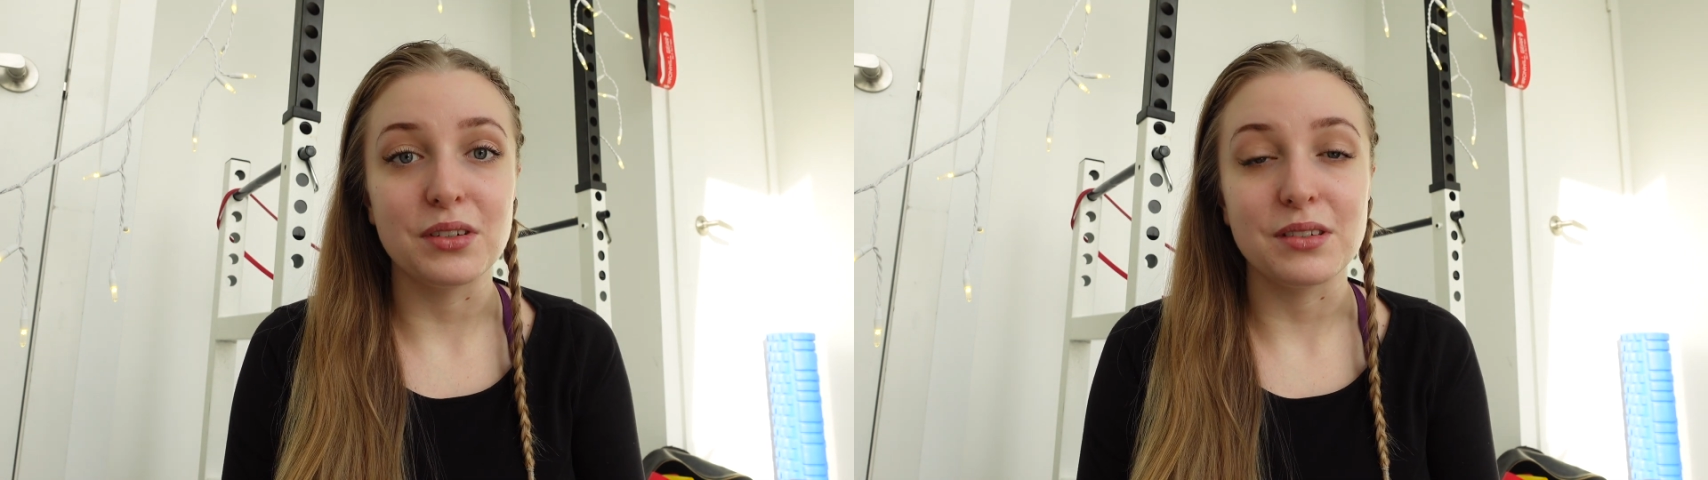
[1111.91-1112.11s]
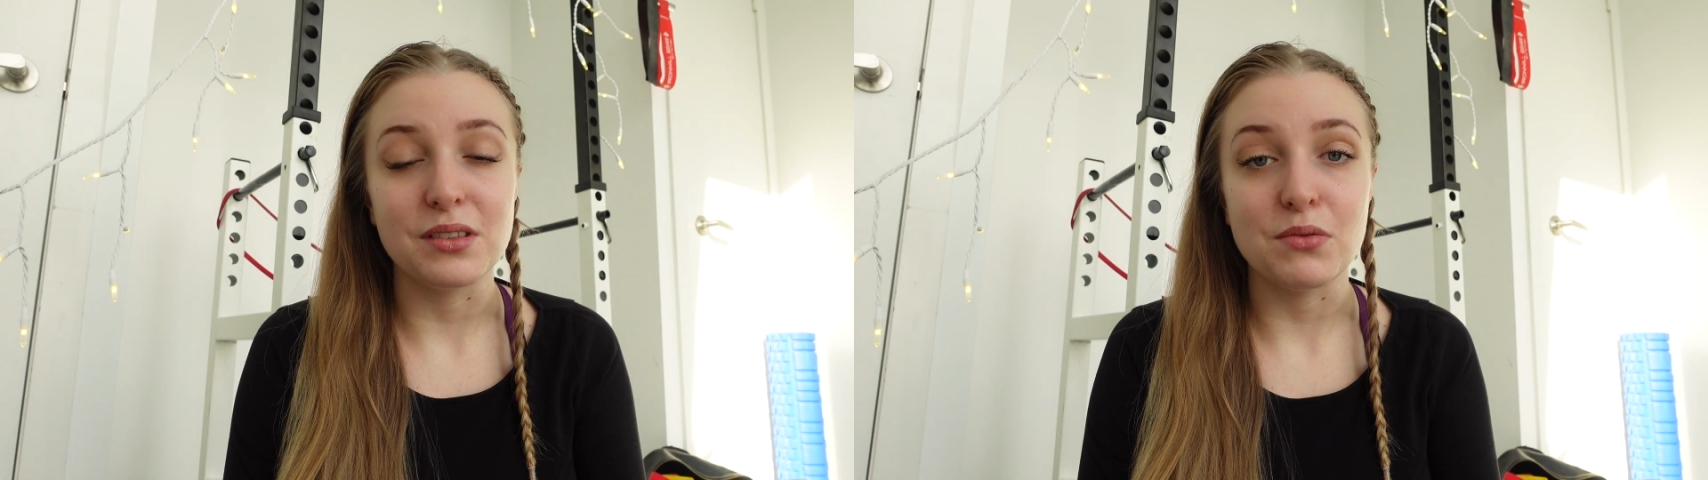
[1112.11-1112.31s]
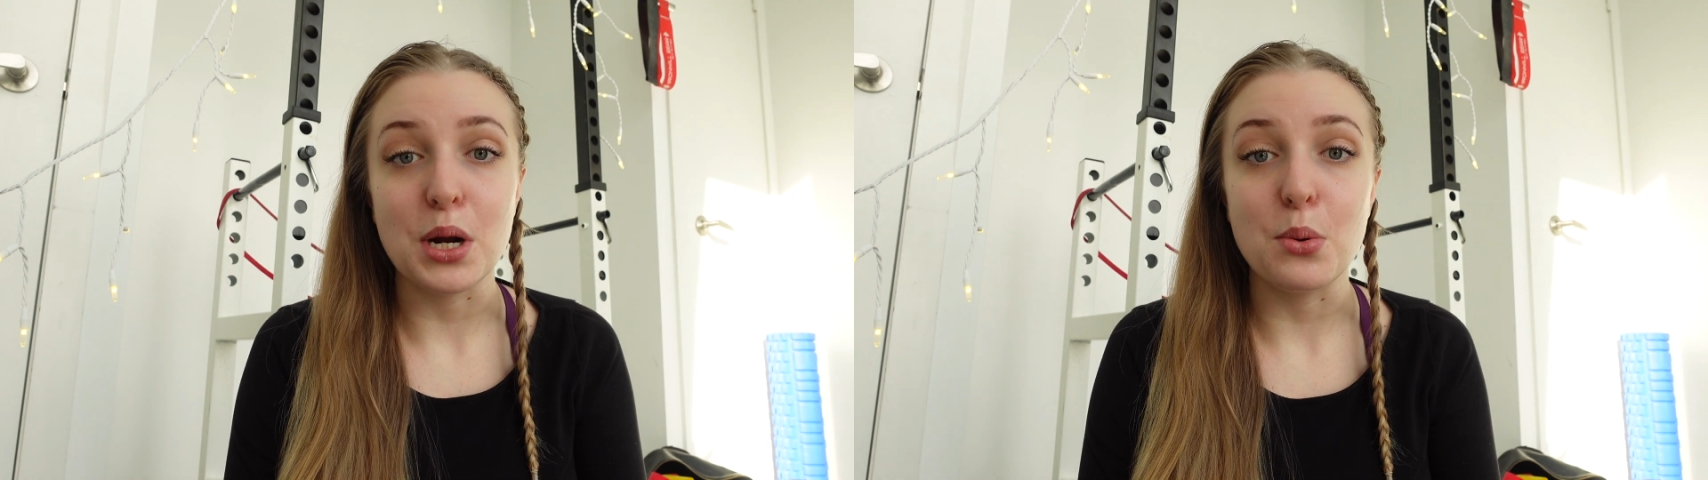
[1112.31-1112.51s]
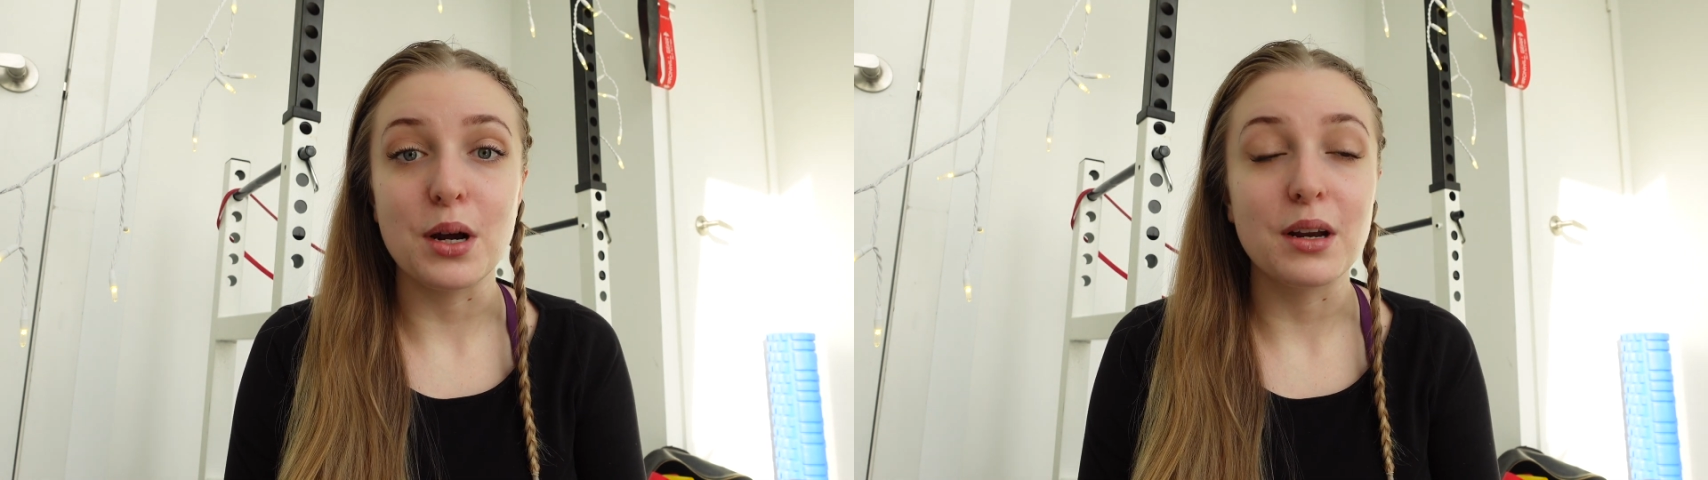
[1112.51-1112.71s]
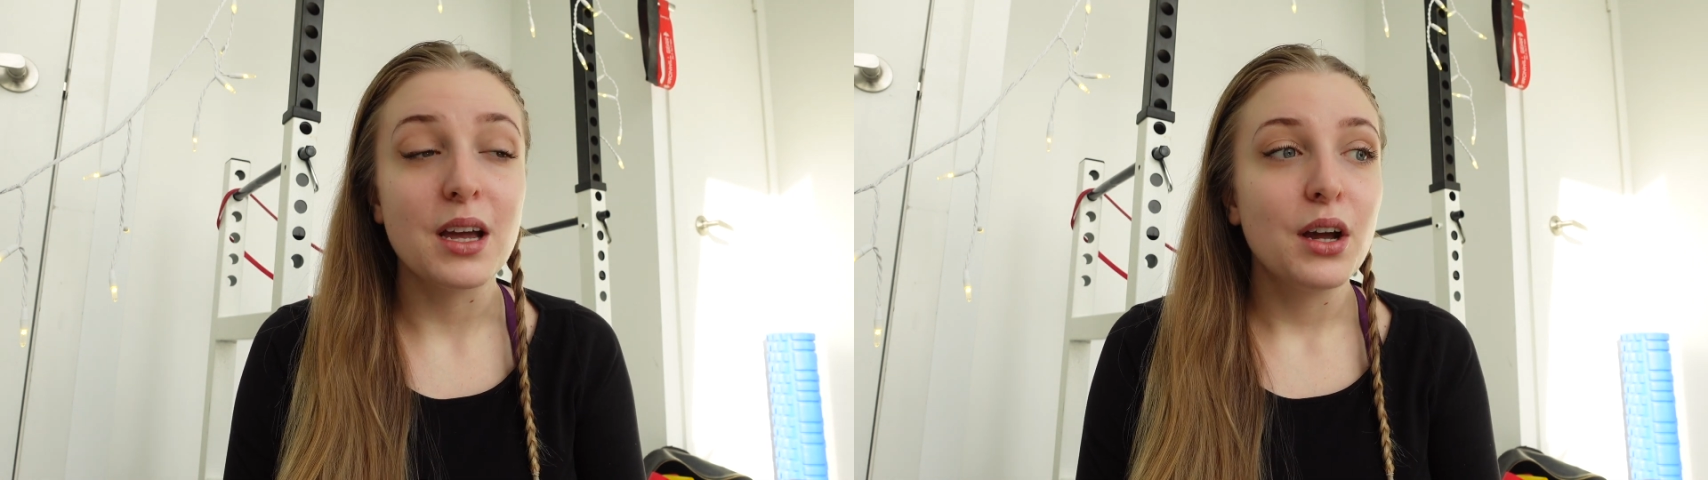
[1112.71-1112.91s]
is the right
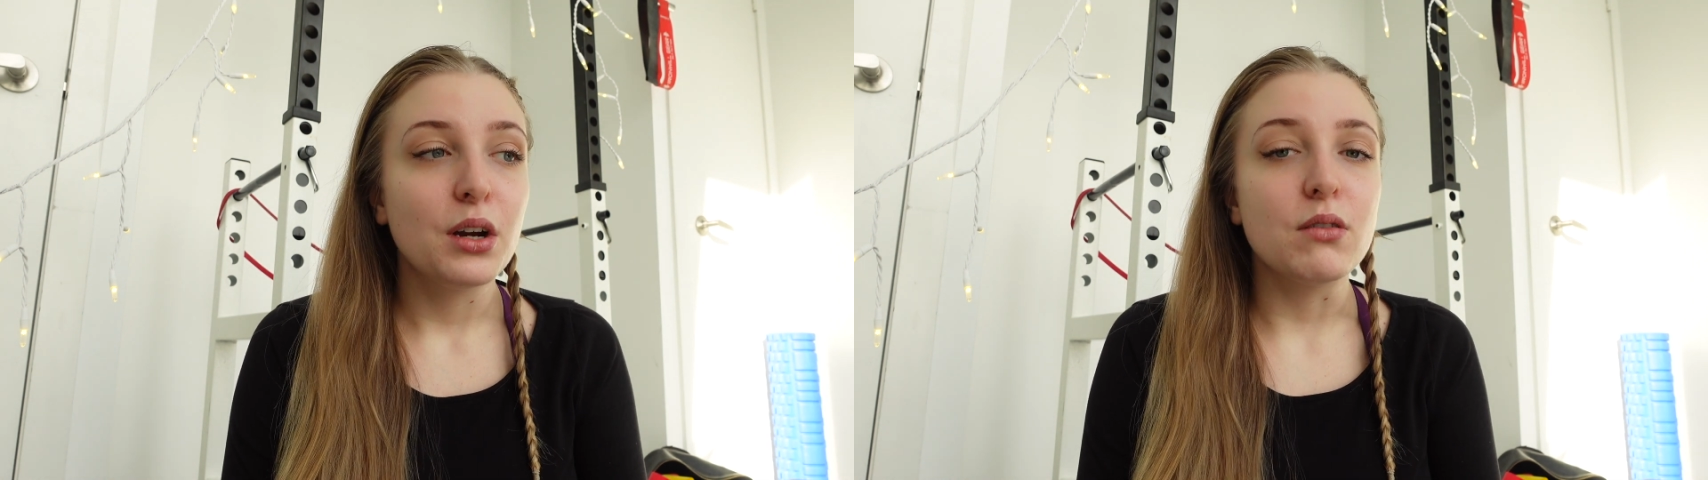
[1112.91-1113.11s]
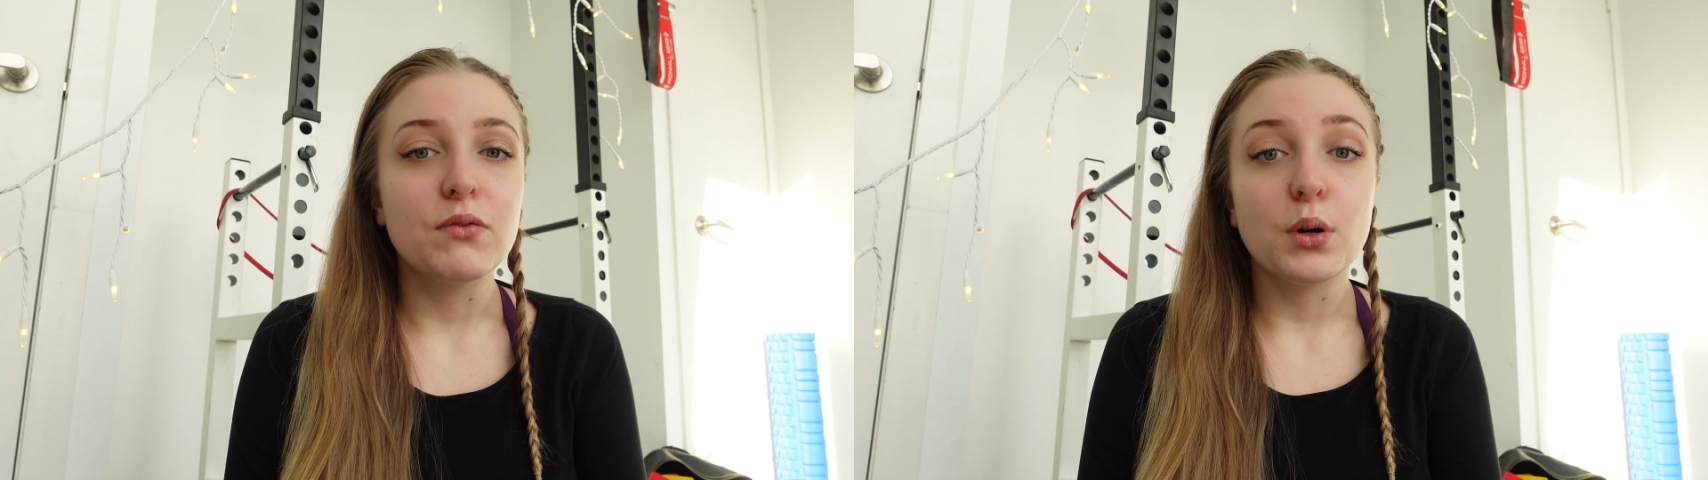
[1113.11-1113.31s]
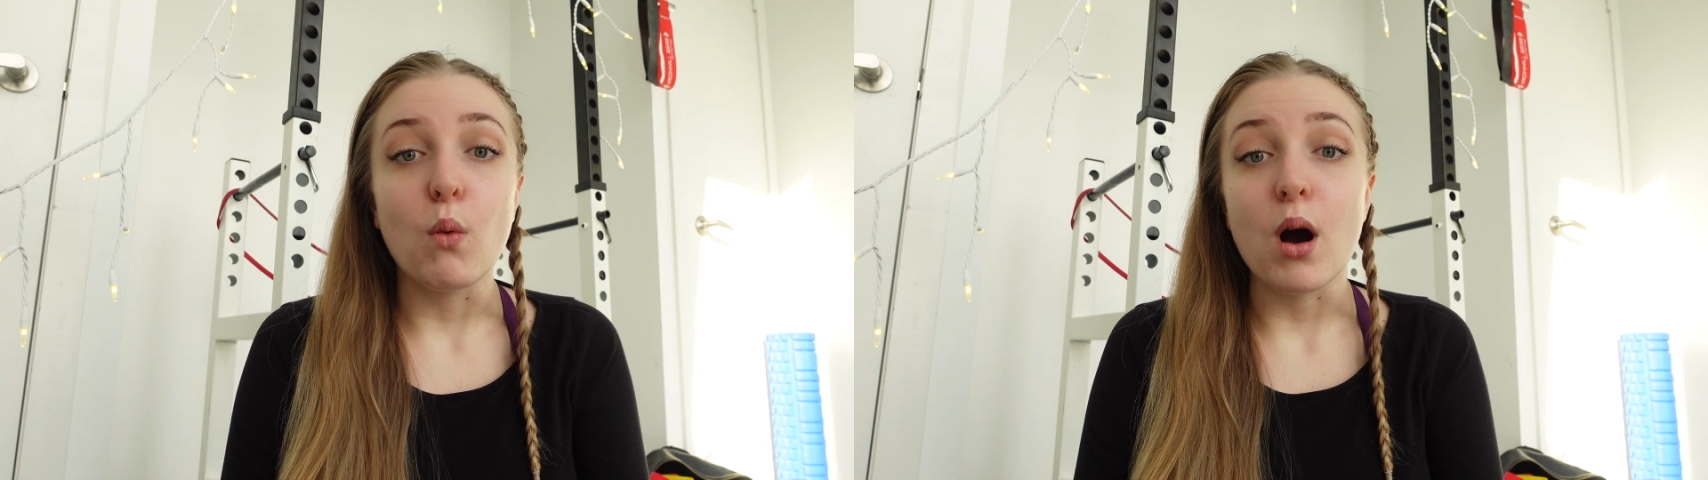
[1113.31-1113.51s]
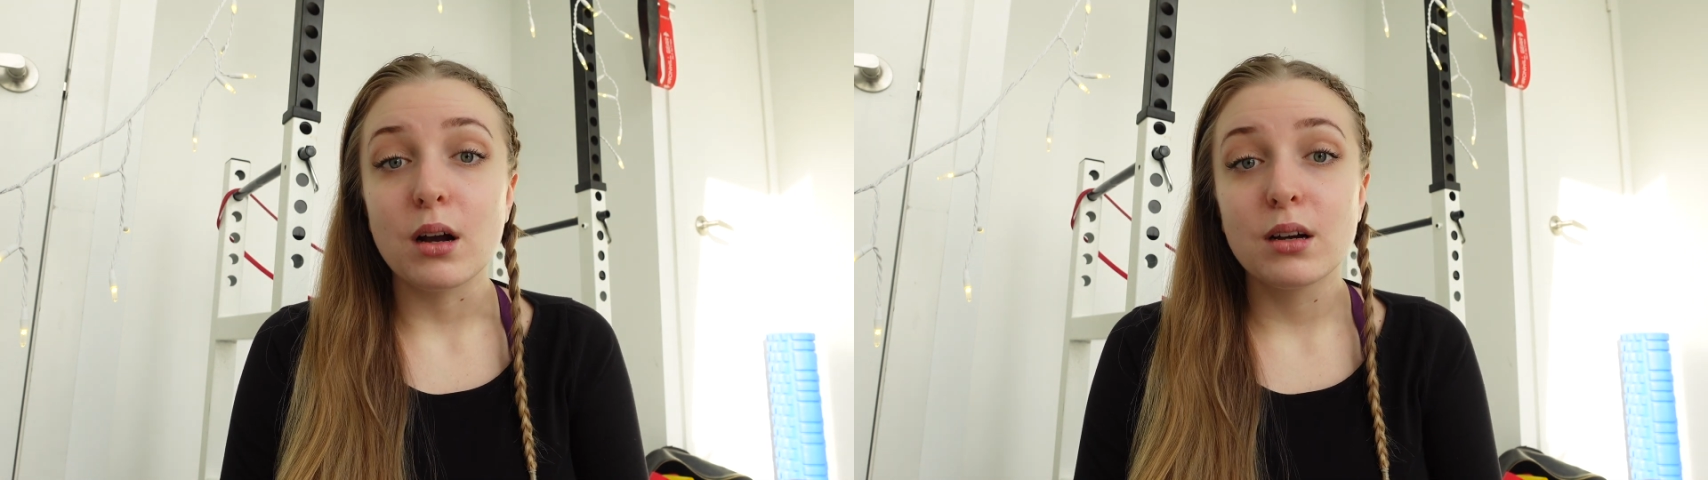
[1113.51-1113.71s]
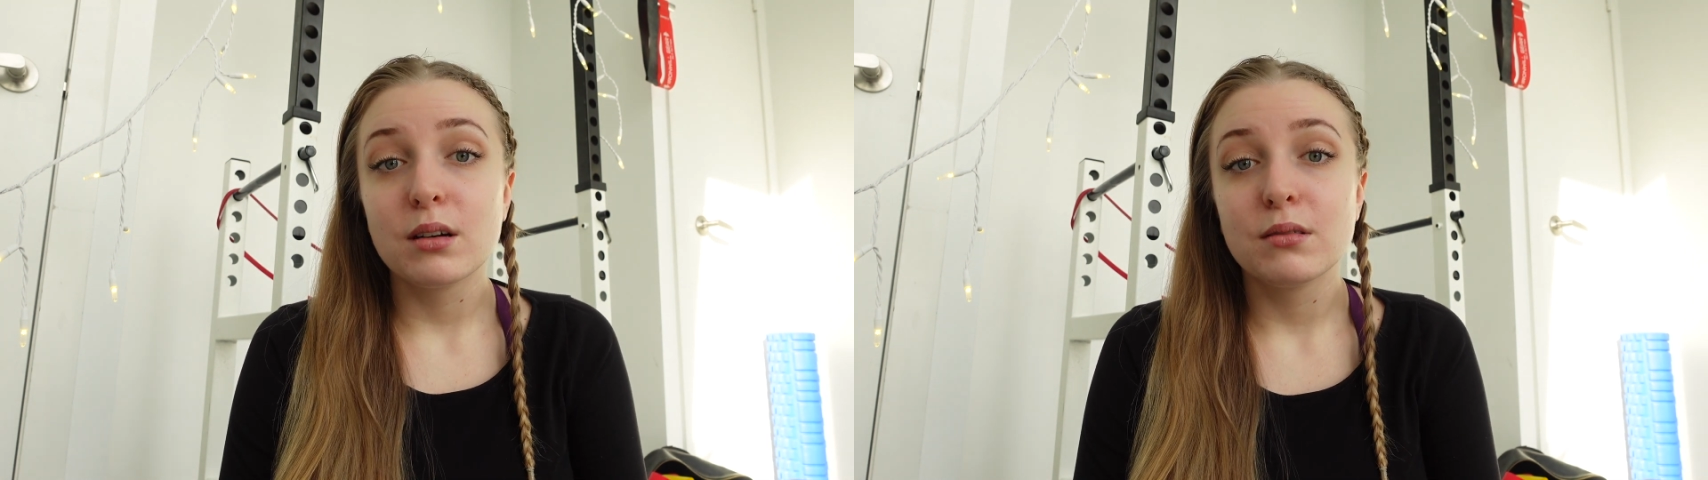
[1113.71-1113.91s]
one. Go for a walk.